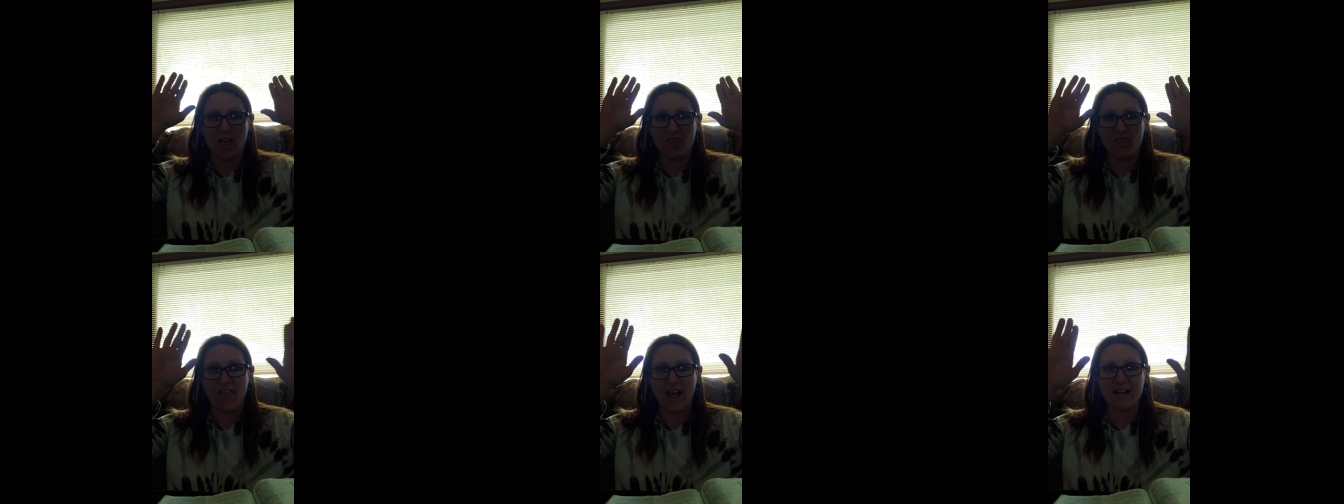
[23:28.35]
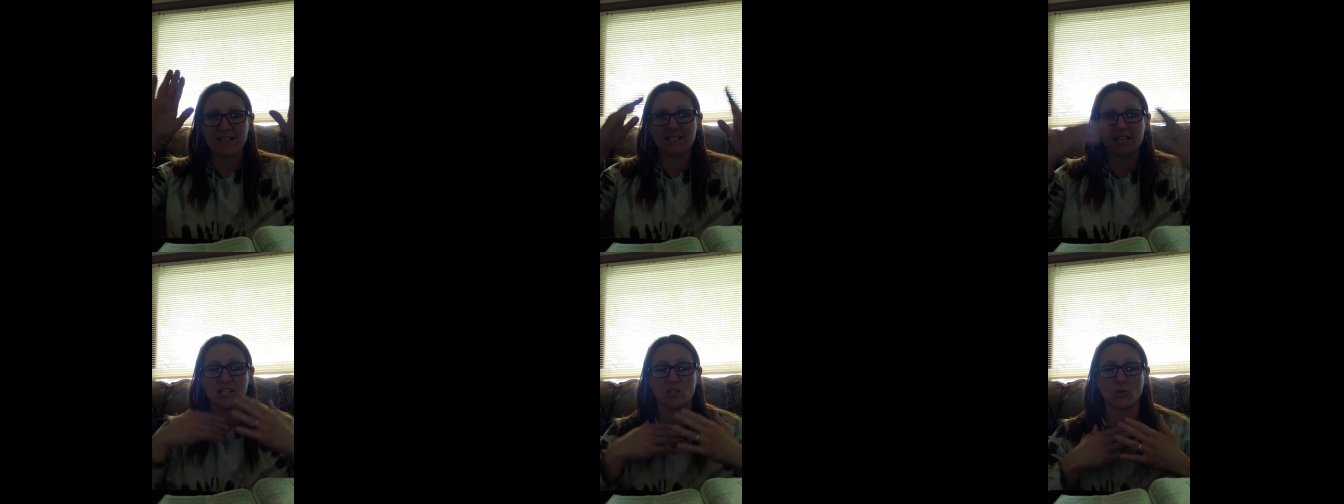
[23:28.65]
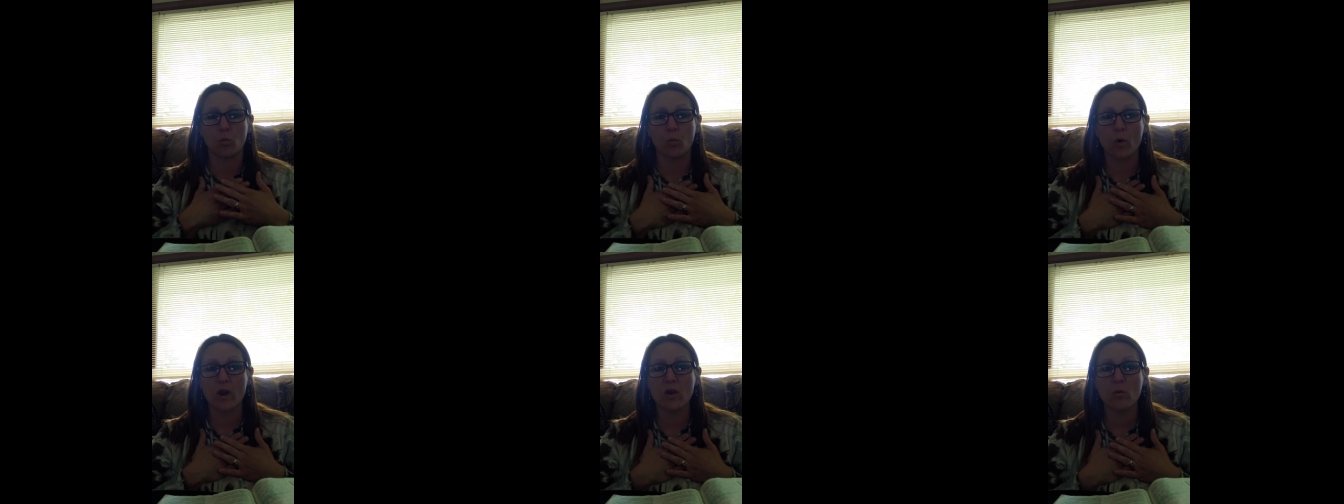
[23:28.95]
That's us.
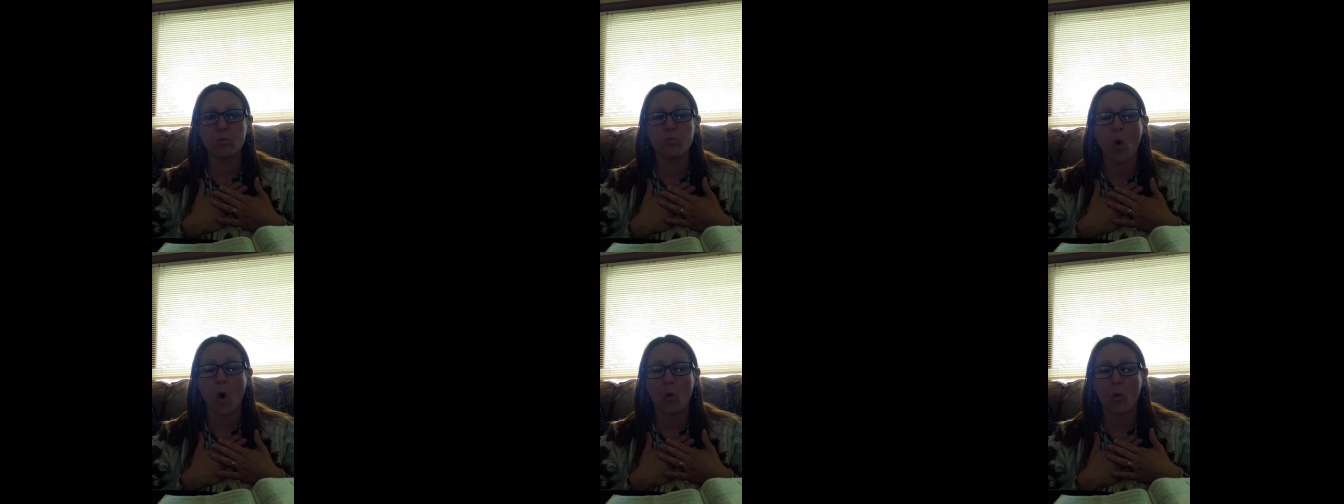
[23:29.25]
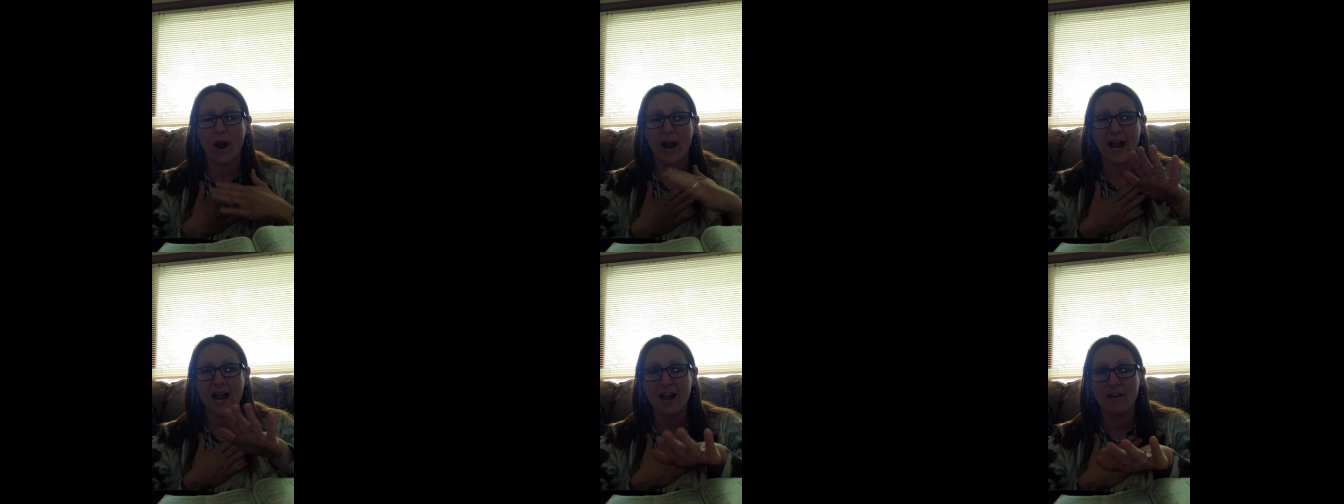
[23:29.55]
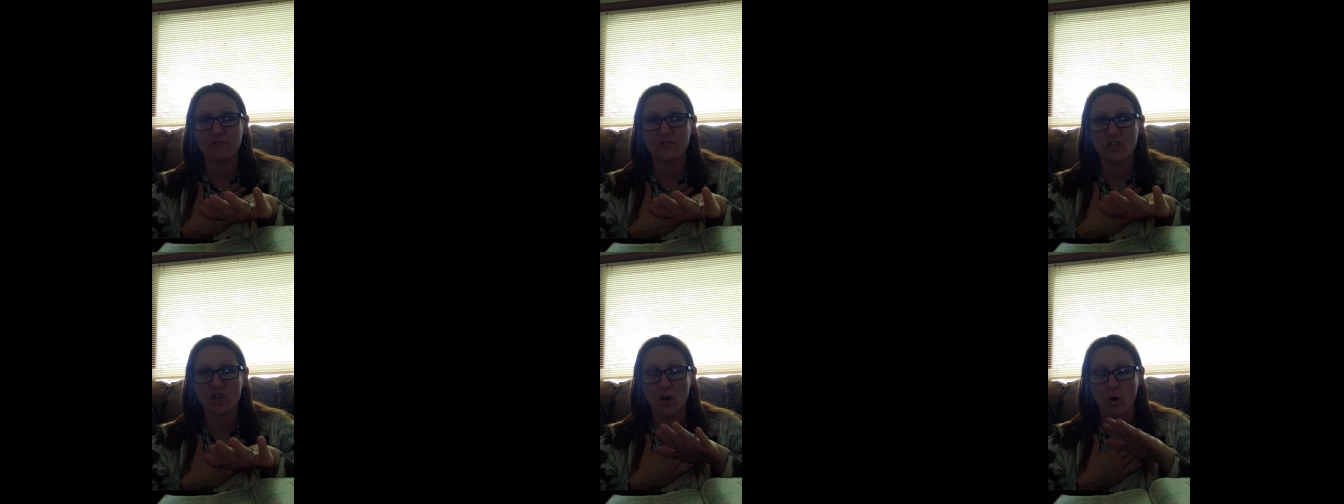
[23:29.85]
We won't
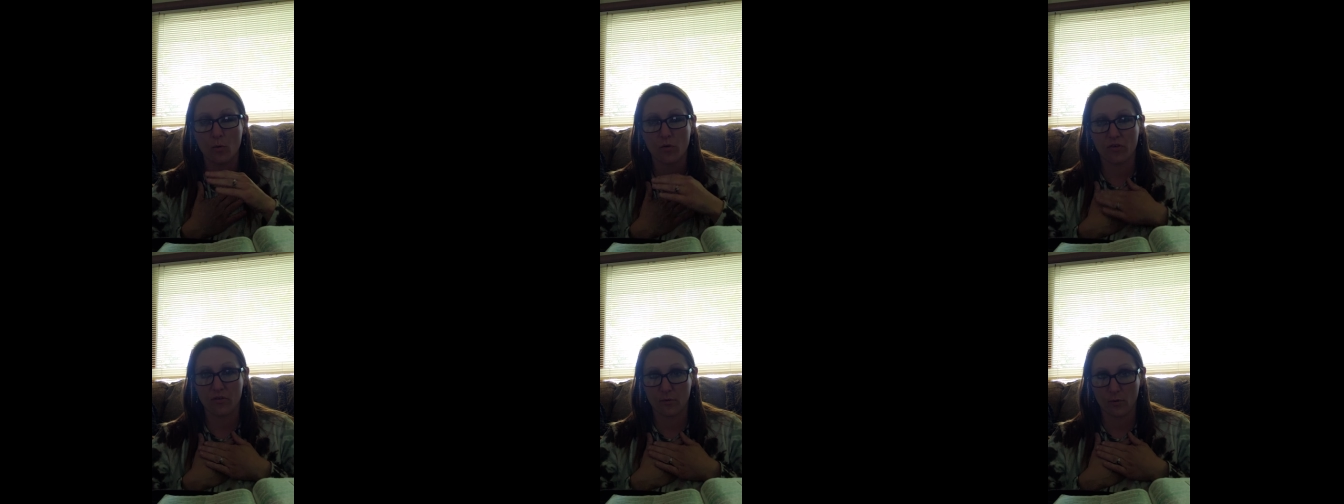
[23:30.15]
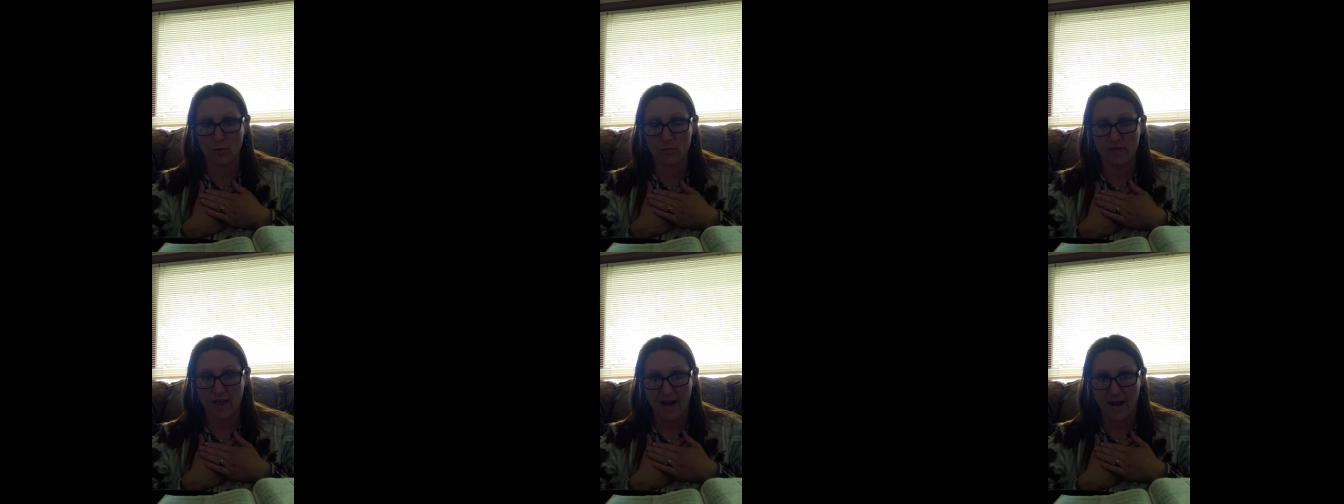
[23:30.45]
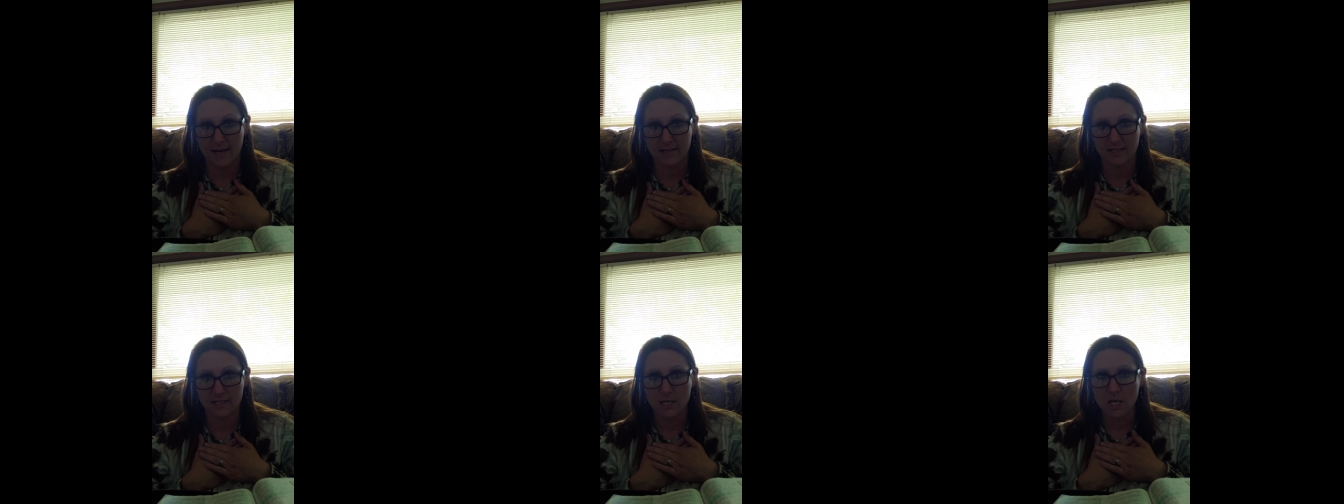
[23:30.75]
have to go through
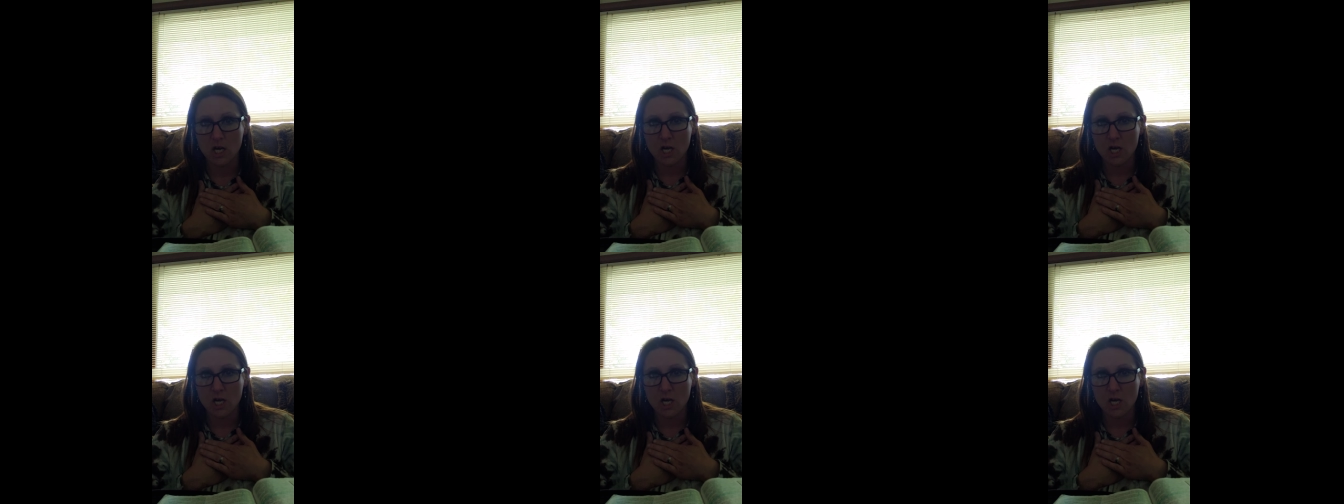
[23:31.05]
that.